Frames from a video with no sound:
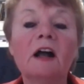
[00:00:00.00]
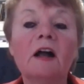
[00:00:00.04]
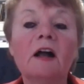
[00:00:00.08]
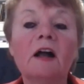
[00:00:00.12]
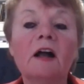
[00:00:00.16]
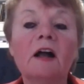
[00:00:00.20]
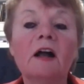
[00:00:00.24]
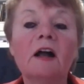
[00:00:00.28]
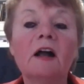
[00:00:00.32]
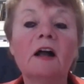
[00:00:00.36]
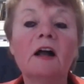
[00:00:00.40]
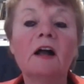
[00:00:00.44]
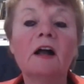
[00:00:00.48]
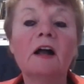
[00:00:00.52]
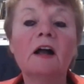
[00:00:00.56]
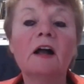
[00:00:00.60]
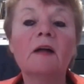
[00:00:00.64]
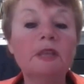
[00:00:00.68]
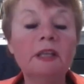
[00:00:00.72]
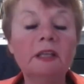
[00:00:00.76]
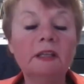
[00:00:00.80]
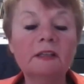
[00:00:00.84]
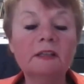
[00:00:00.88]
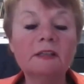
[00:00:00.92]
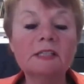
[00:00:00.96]
That
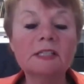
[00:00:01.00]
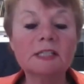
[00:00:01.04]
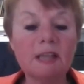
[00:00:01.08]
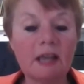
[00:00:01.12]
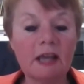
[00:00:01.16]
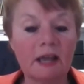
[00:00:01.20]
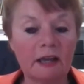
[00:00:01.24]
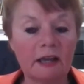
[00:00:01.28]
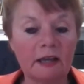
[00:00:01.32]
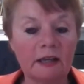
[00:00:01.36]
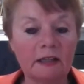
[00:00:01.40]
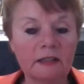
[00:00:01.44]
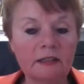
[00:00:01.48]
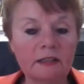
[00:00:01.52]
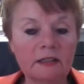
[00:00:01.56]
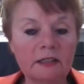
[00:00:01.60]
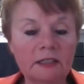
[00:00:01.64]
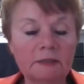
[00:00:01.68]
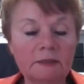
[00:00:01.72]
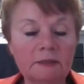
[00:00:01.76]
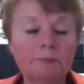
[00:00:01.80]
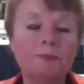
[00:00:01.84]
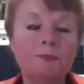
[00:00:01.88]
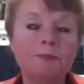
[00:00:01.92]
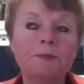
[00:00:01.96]
being said,
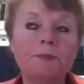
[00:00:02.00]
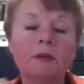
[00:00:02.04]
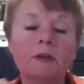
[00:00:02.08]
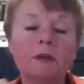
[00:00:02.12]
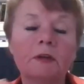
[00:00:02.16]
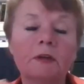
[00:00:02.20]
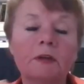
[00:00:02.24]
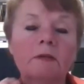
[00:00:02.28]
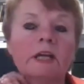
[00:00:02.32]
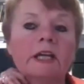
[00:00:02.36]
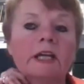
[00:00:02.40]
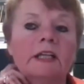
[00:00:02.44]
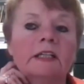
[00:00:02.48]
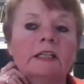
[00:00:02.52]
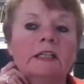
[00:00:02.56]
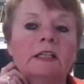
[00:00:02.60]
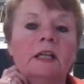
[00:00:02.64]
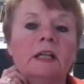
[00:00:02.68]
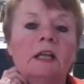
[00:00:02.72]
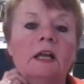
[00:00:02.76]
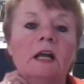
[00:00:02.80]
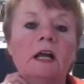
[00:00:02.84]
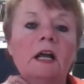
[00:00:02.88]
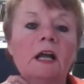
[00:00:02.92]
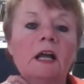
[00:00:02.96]
right,
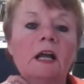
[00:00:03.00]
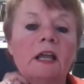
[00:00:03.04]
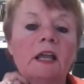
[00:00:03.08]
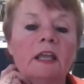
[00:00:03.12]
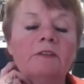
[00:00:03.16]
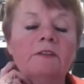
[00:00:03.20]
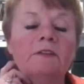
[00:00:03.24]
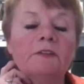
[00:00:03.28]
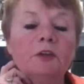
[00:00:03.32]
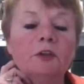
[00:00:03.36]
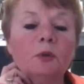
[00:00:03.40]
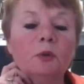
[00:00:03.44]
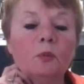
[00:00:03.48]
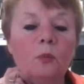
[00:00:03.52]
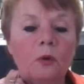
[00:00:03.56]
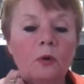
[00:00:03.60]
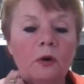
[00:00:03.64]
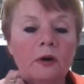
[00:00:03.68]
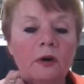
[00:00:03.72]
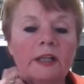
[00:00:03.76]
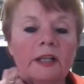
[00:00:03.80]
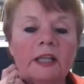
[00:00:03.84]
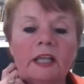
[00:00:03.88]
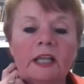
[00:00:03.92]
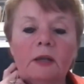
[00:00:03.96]
if you're
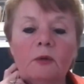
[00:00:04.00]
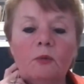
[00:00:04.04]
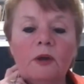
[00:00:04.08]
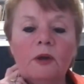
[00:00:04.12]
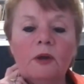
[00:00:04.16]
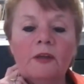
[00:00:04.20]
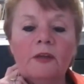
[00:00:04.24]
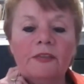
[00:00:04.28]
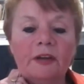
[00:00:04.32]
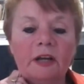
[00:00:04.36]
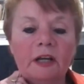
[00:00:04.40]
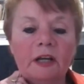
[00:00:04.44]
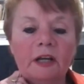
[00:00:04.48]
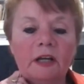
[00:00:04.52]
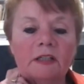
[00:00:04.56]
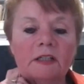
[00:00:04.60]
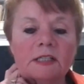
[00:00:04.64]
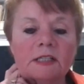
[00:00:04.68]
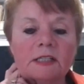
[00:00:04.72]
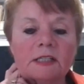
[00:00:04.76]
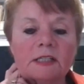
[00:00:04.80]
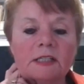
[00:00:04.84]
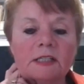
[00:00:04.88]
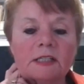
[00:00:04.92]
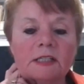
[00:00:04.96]
working with us,
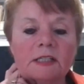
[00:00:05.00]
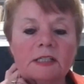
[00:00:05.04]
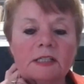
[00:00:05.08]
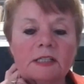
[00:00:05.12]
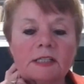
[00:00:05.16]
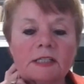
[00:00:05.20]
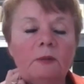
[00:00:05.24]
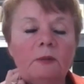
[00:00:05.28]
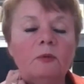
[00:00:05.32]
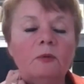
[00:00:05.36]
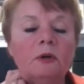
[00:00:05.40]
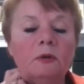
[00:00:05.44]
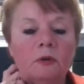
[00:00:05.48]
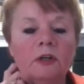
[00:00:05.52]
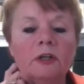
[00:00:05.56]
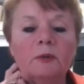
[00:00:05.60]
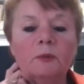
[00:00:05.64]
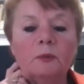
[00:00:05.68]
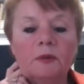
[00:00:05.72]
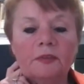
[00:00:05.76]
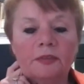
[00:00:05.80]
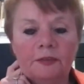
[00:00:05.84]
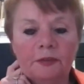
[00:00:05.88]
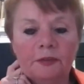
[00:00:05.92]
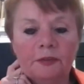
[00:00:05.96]
we will work
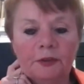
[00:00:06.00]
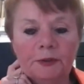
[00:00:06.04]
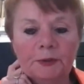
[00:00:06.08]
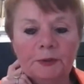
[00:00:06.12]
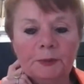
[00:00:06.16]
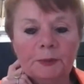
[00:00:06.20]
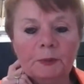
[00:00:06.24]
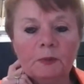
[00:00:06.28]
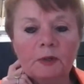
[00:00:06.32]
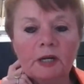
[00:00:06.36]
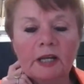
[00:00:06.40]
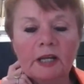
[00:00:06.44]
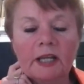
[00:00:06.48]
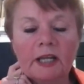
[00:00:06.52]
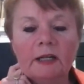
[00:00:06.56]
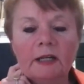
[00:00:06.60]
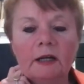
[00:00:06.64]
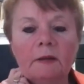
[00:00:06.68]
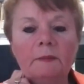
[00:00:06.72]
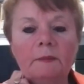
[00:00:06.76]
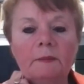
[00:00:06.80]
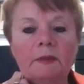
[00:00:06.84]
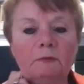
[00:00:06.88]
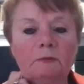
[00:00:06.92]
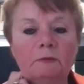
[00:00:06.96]
with you, right?
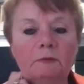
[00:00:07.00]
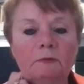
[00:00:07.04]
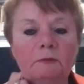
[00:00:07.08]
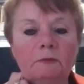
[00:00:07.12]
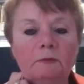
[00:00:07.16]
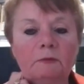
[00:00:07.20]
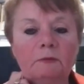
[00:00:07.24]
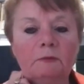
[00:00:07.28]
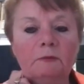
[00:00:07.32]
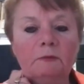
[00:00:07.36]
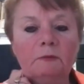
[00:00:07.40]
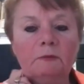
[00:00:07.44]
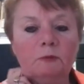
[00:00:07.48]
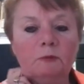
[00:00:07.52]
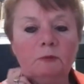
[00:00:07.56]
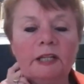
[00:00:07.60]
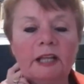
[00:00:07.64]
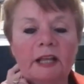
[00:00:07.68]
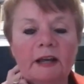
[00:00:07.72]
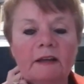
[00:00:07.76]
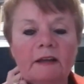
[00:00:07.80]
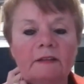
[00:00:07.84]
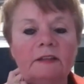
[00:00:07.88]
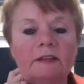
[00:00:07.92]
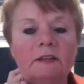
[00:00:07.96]
I mean, everybody
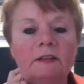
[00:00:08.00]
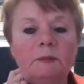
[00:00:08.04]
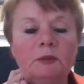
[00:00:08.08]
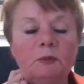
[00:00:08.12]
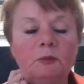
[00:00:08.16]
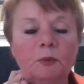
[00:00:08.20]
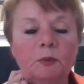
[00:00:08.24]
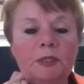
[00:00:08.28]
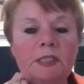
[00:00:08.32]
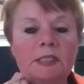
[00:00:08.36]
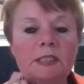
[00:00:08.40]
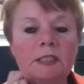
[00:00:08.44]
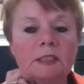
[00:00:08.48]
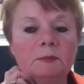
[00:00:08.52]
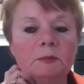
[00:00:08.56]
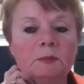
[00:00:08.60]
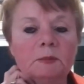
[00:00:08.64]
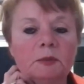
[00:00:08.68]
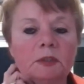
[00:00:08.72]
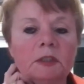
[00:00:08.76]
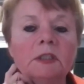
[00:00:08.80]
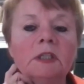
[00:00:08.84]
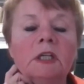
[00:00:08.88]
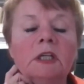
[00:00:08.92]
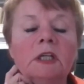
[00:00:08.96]
has to be
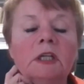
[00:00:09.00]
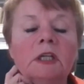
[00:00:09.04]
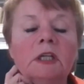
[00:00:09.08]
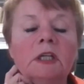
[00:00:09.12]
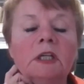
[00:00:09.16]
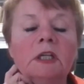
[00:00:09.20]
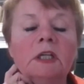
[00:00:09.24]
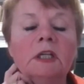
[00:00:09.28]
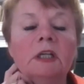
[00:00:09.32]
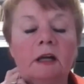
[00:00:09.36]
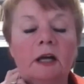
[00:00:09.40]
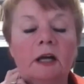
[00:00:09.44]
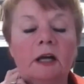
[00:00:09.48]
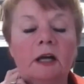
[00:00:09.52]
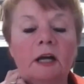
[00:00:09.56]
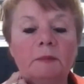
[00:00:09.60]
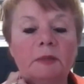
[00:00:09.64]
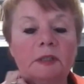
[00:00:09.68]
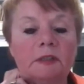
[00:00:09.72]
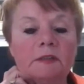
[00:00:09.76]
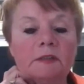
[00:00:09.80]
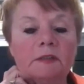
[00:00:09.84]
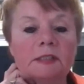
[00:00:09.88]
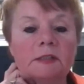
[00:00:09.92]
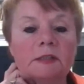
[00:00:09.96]
reasonable.
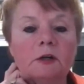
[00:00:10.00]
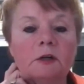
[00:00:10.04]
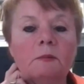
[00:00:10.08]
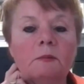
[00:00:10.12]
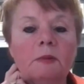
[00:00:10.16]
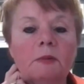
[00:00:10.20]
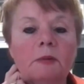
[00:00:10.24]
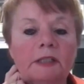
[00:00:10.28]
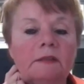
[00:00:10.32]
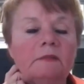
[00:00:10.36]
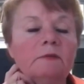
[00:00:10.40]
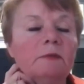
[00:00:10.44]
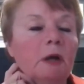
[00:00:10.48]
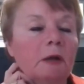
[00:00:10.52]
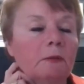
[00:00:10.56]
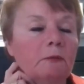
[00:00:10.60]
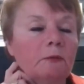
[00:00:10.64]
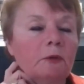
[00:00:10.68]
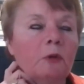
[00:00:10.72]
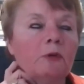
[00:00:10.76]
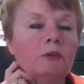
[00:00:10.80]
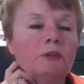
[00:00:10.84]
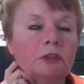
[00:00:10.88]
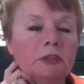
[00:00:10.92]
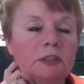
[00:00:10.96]
And so, but
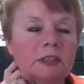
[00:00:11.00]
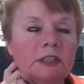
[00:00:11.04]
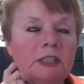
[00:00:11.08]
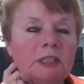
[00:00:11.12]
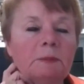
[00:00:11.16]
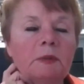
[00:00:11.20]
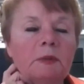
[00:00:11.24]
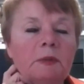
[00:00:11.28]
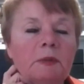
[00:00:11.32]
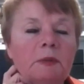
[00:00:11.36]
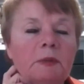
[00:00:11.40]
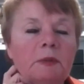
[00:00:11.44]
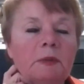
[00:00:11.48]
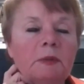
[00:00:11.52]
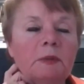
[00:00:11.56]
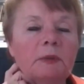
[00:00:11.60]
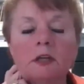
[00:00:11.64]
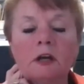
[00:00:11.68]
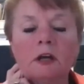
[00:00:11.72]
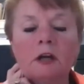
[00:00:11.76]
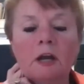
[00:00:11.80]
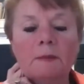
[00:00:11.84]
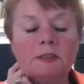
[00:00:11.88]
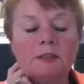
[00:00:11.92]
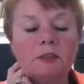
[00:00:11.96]
those are typically our
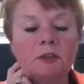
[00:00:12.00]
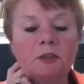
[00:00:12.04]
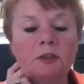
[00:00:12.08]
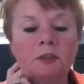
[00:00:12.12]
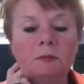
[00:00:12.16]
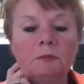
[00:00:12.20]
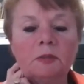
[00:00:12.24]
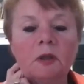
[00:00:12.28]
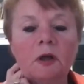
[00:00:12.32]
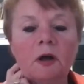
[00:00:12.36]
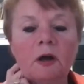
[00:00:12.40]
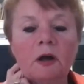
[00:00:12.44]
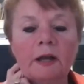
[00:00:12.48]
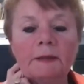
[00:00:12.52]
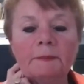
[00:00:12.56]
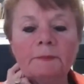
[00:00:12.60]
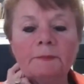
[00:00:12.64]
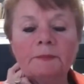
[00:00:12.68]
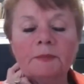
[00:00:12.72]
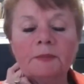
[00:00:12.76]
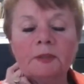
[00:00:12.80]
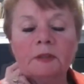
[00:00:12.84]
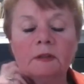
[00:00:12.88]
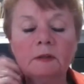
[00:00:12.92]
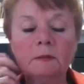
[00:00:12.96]
times to comply.
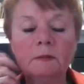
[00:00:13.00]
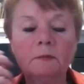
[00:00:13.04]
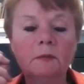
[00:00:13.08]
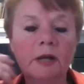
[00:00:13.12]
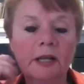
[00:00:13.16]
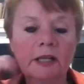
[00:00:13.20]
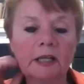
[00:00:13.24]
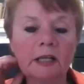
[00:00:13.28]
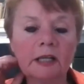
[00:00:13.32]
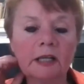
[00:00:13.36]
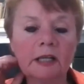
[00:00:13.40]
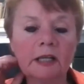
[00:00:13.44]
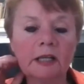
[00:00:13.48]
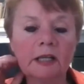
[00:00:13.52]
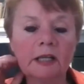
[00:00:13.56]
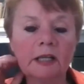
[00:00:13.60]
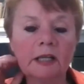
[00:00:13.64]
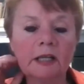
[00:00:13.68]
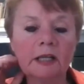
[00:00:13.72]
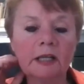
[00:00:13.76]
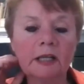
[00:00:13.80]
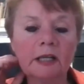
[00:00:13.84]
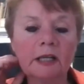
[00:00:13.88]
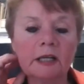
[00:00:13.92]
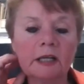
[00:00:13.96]
Mike, I don't know if
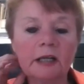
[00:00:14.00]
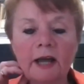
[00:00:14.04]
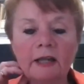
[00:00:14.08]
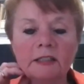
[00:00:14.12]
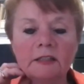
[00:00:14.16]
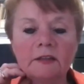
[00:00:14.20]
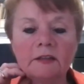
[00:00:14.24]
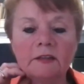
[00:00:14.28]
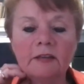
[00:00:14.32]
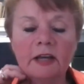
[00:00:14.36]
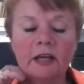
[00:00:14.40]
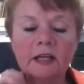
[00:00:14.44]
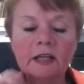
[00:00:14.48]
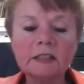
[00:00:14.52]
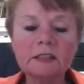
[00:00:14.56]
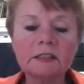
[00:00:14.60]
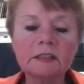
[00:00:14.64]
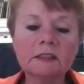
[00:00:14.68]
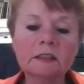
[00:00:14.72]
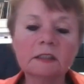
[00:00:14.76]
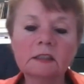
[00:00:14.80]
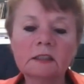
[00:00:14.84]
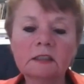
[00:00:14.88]
you want to add to that.